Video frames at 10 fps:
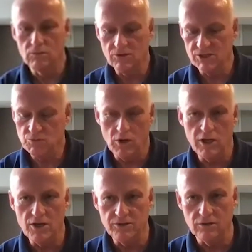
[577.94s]
Chris, what
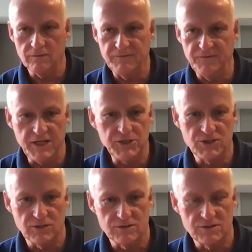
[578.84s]
other
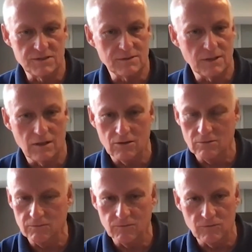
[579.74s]
features or
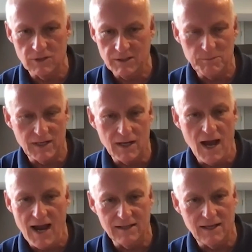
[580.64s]
really big
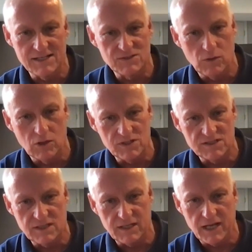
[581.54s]
highlights will we
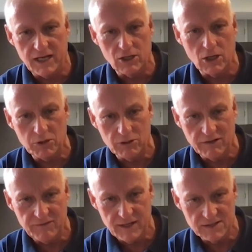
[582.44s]
see at
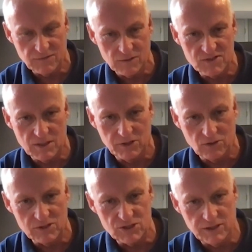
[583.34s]
AWFS from some of your
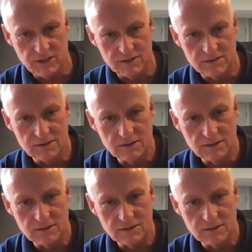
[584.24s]
machines?